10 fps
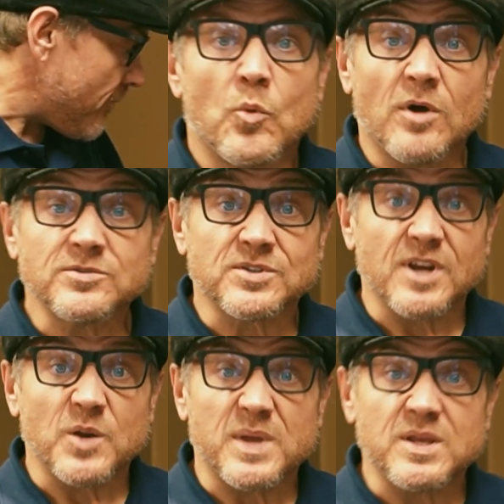We're also
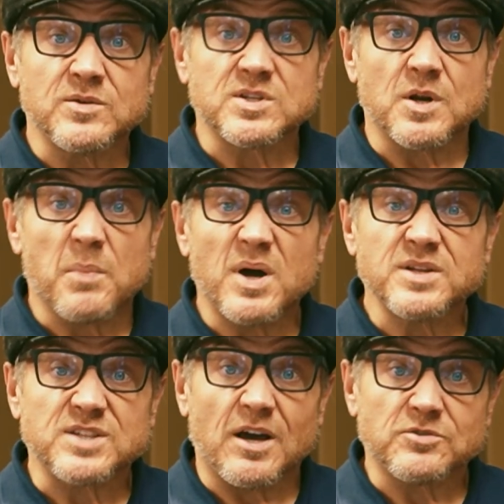going to be using a
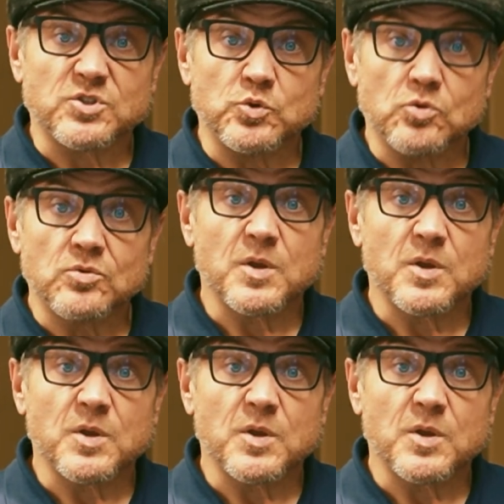punch-out tool